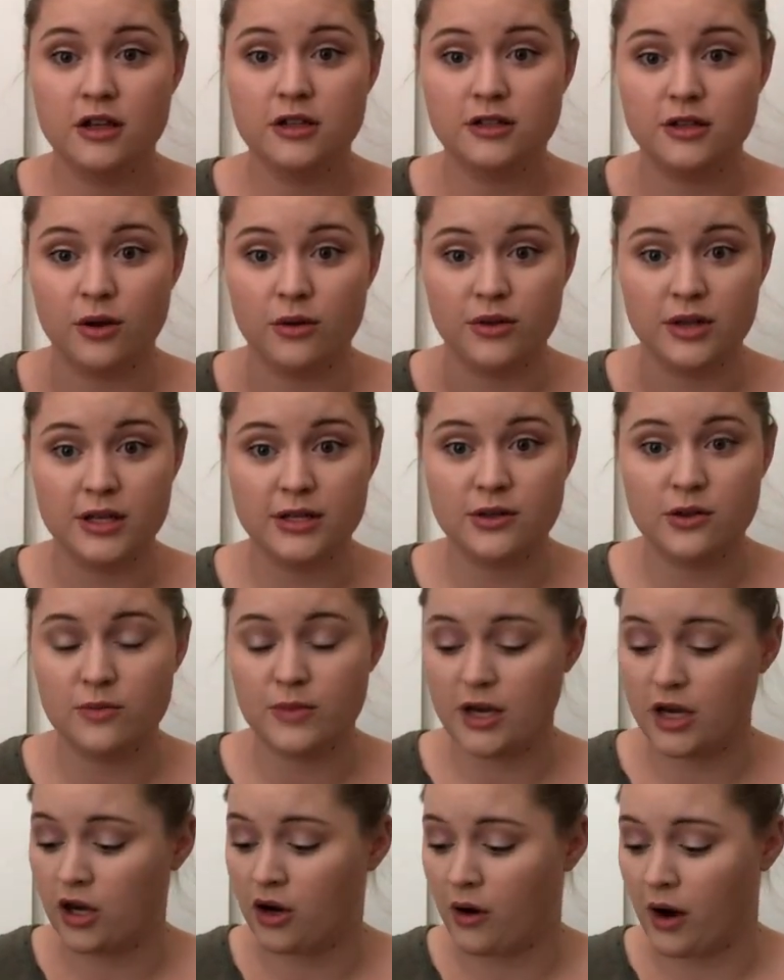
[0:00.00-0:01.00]
So this would
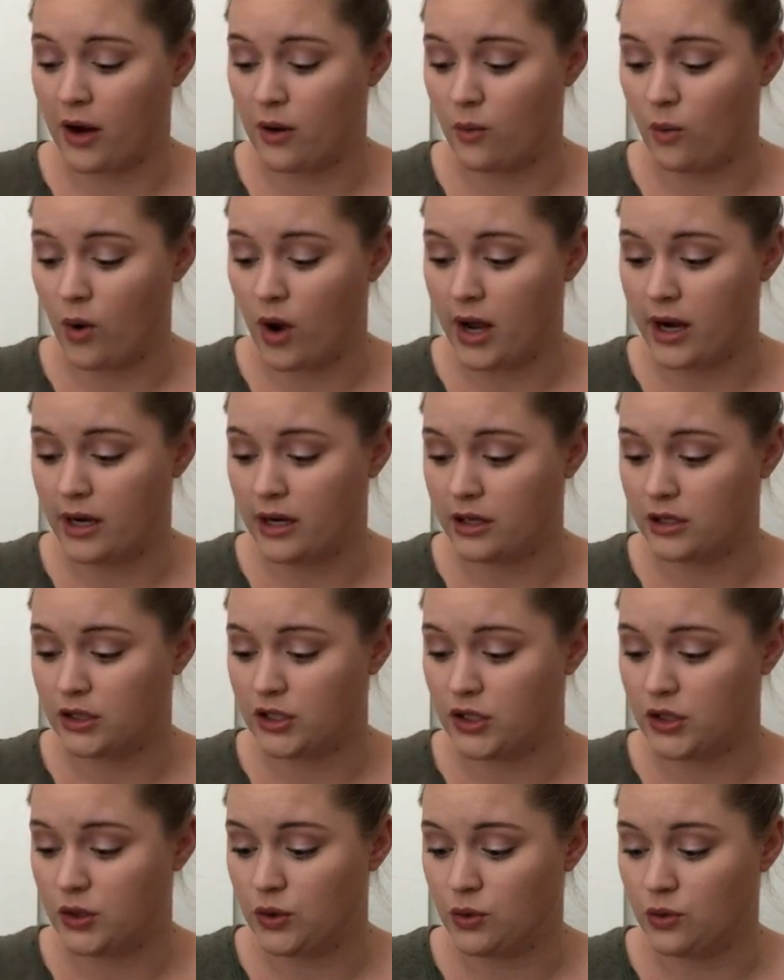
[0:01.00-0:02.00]
be a great one
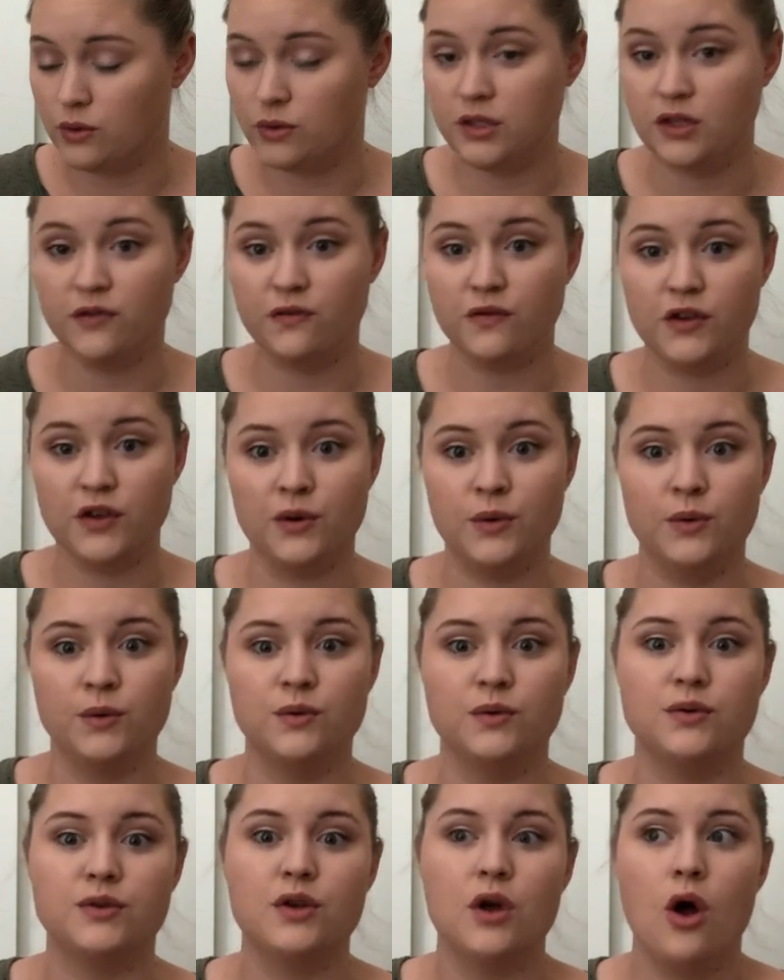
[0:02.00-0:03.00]
to
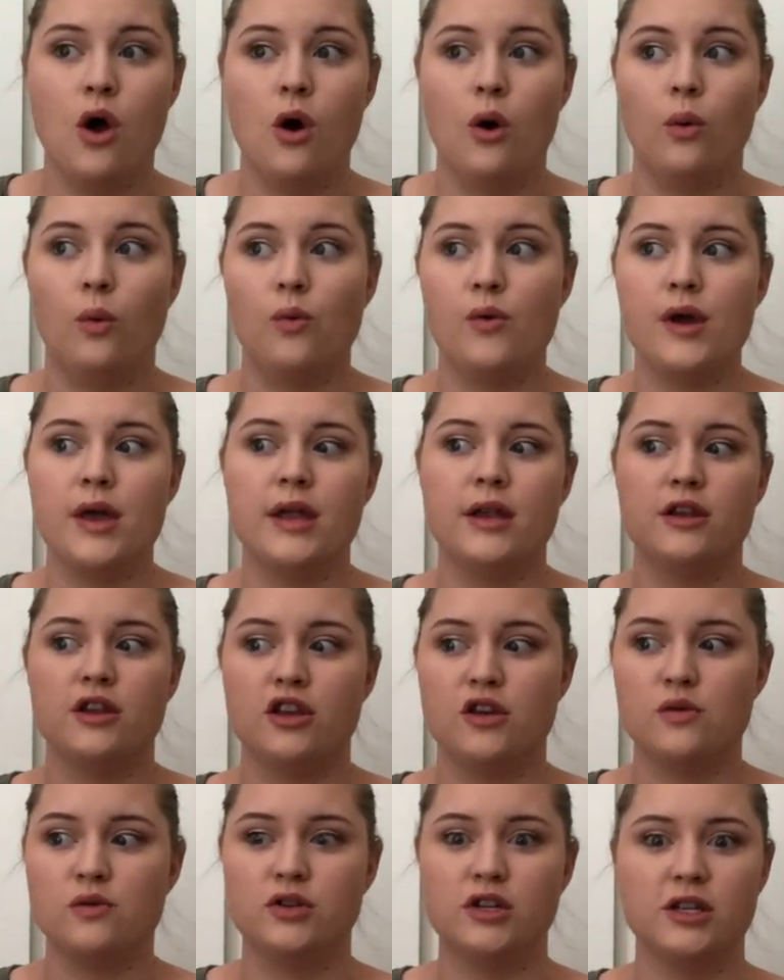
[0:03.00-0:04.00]
diffuse
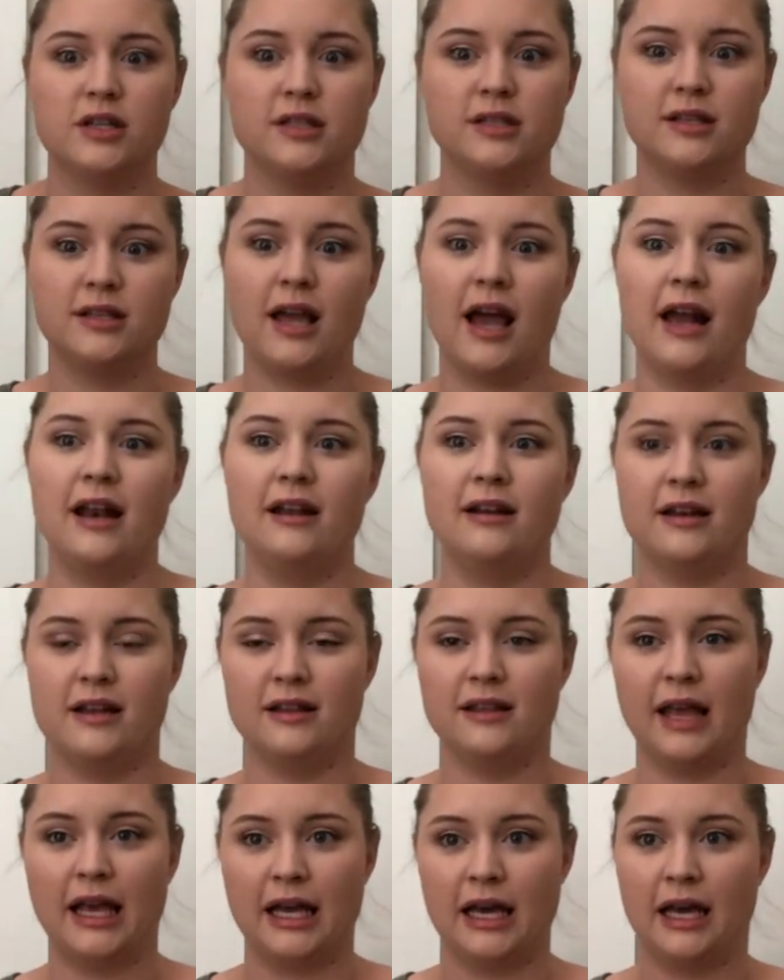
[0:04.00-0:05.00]
when you just kind of
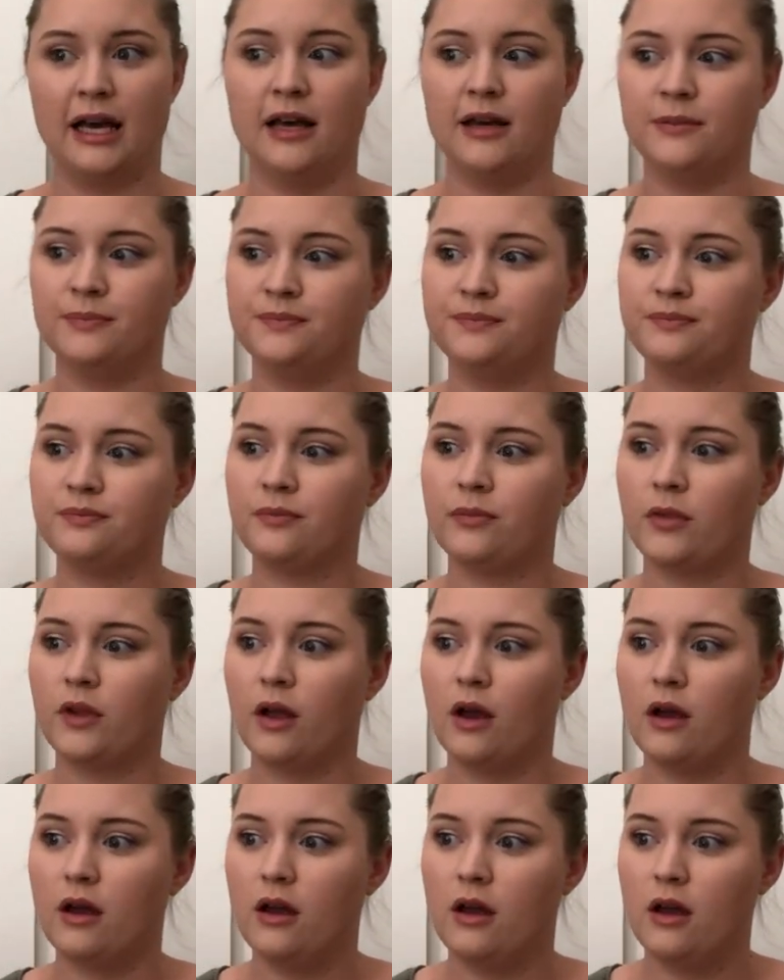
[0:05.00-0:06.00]
need like
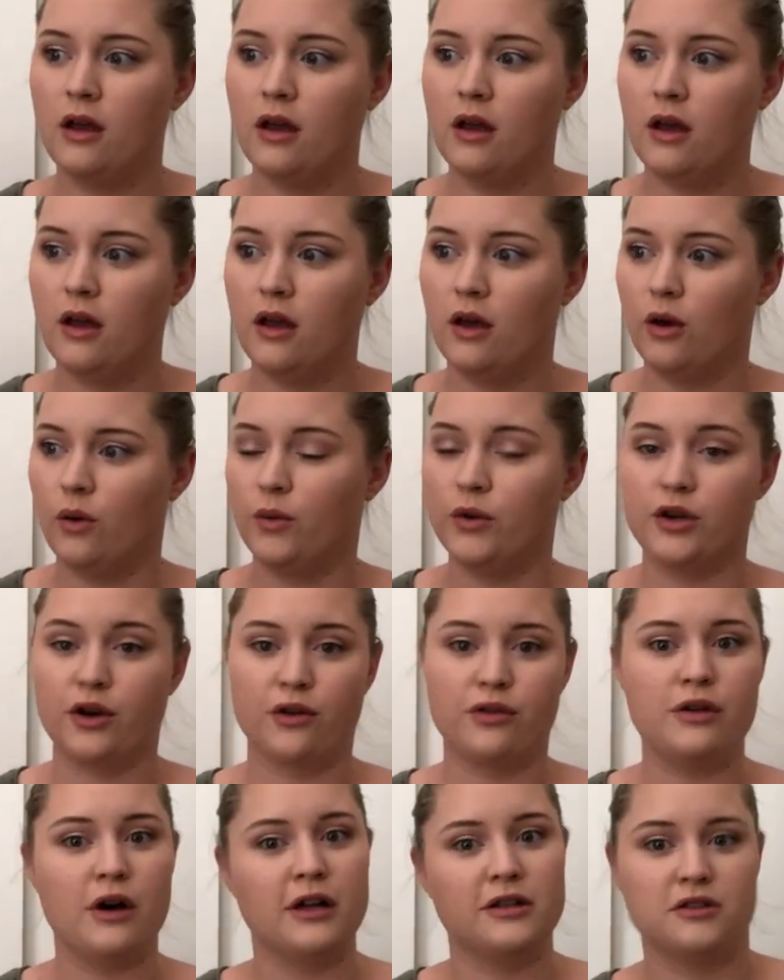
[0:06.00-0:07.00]
when
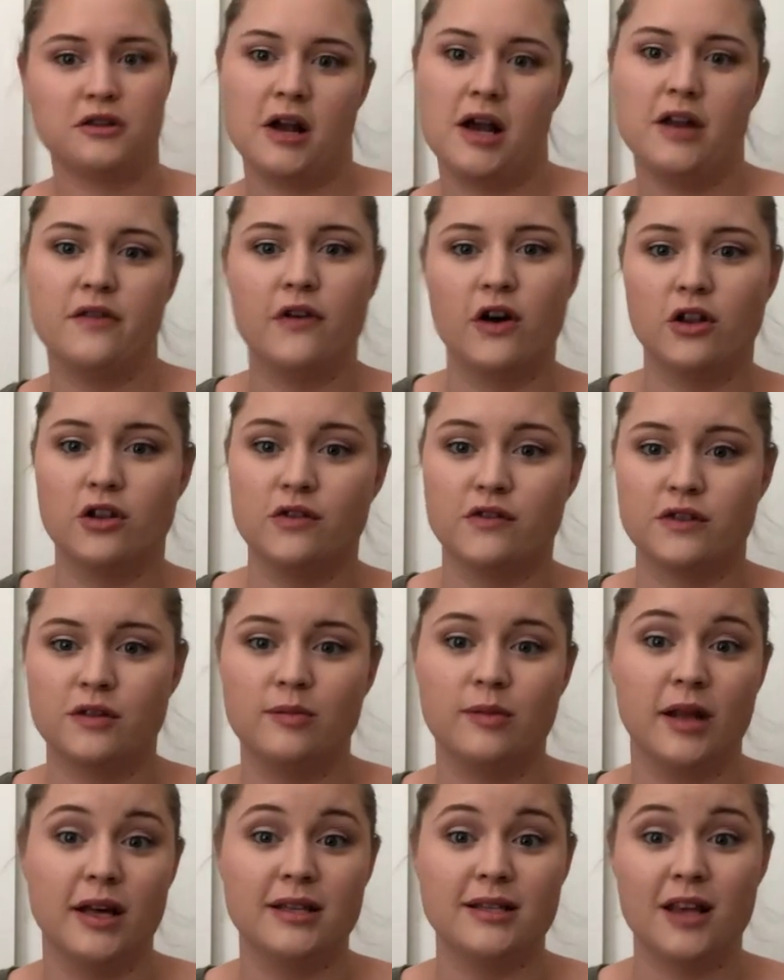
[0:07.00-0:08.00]
your thoughts are kind of all over
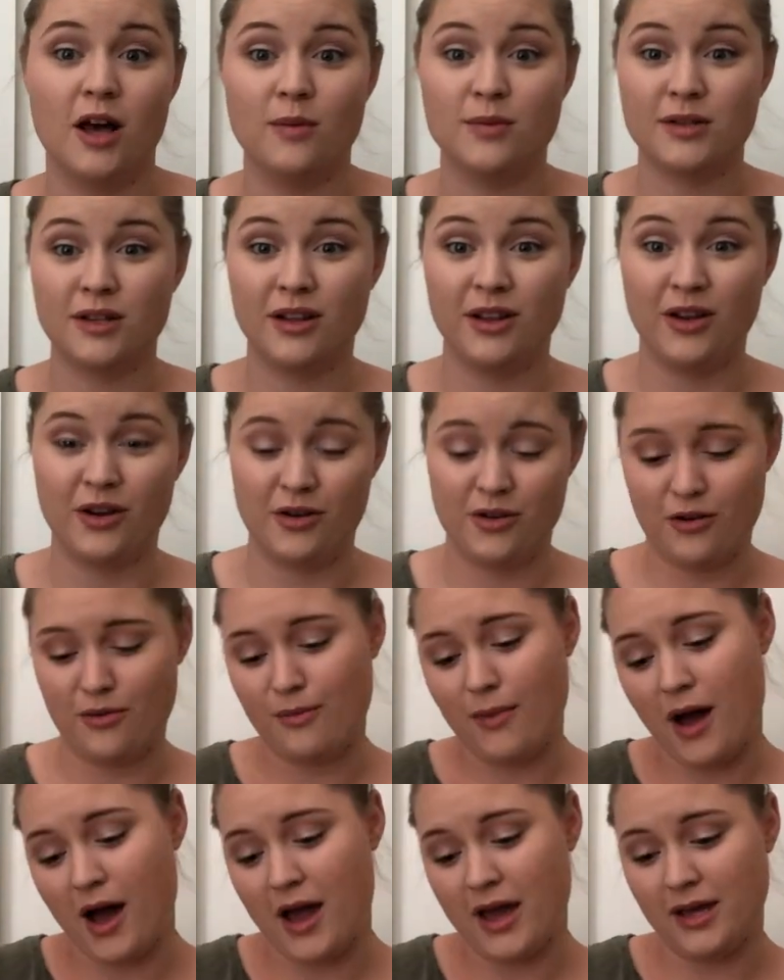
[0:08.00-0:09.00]
the place, helps clear your
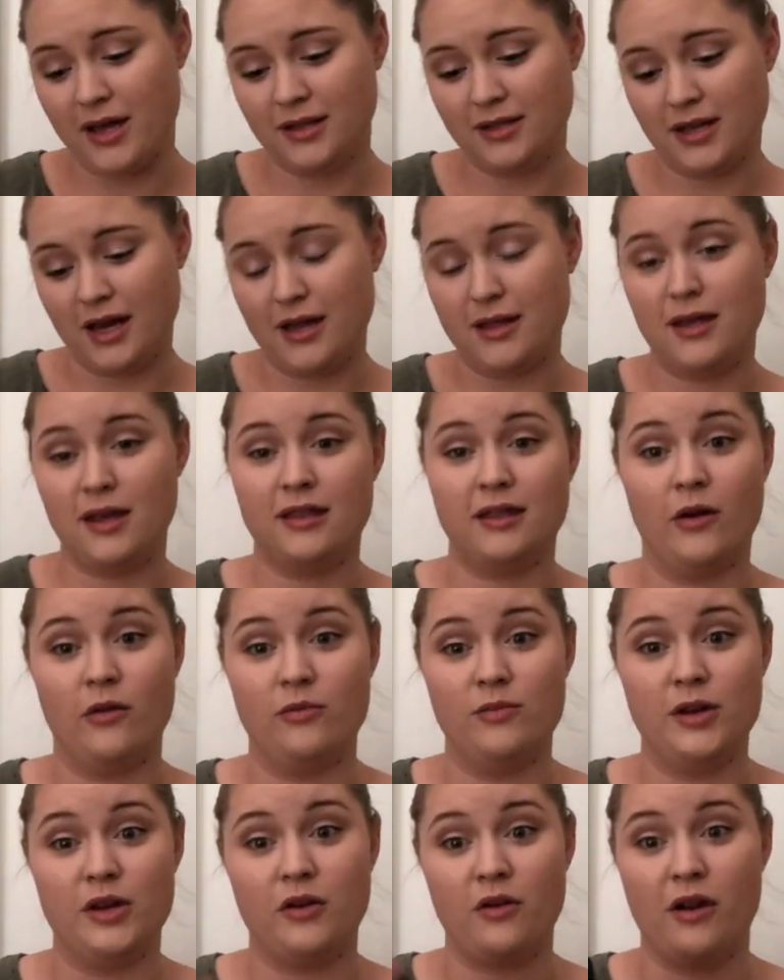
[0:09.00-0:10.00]
mind. I think that
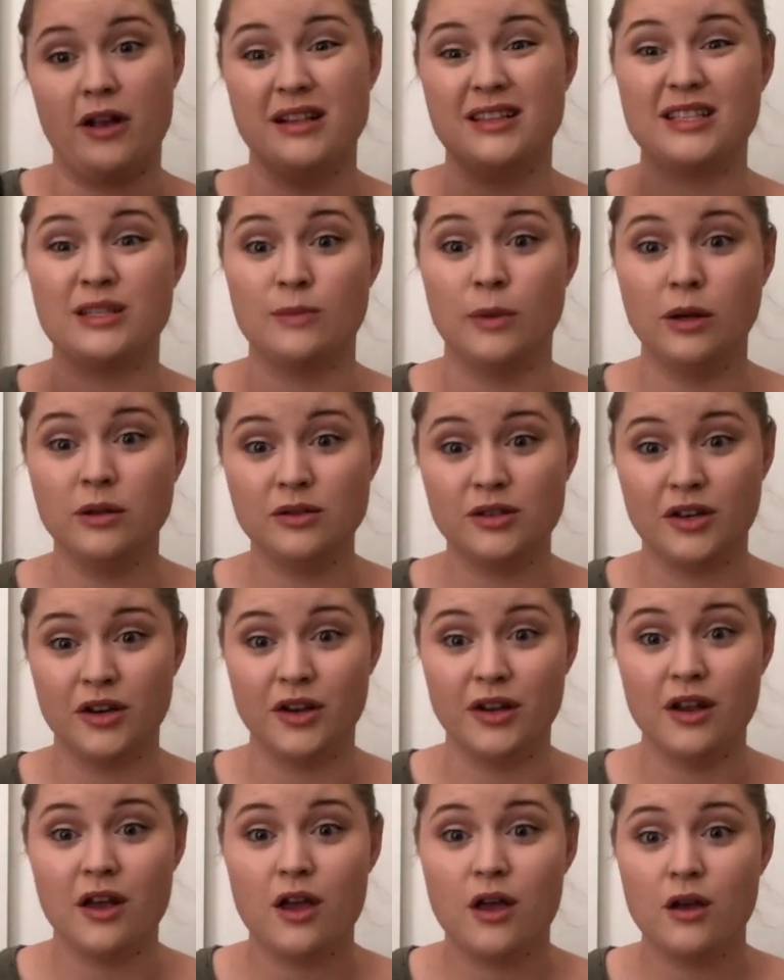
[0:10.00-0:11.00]
would be great. Smells
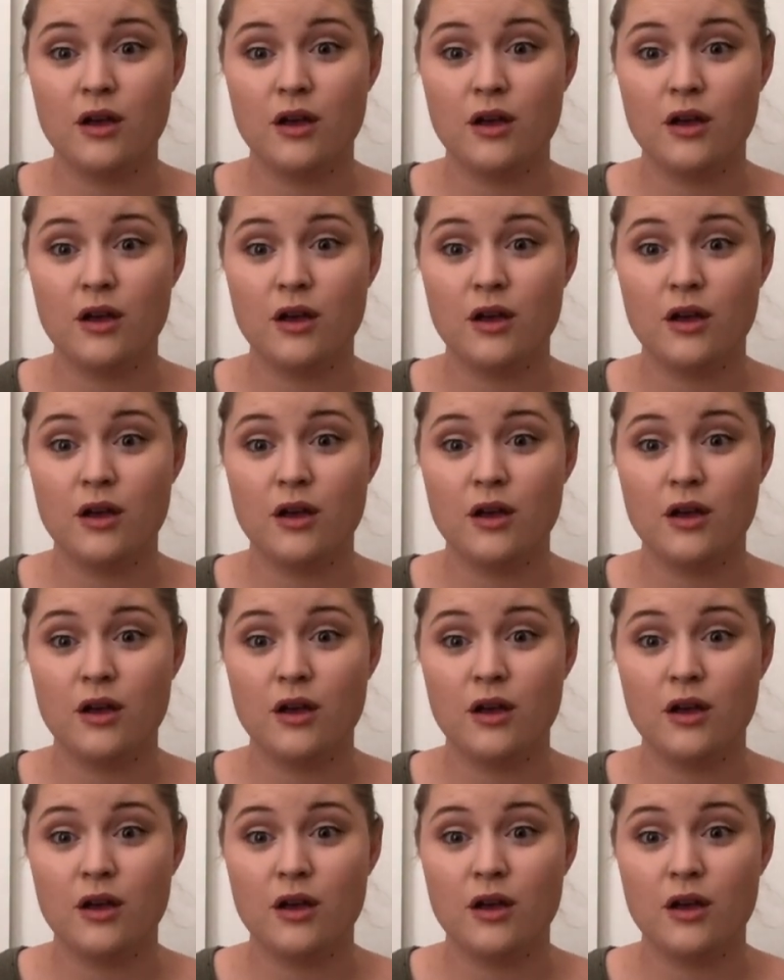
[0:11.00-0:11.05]
good.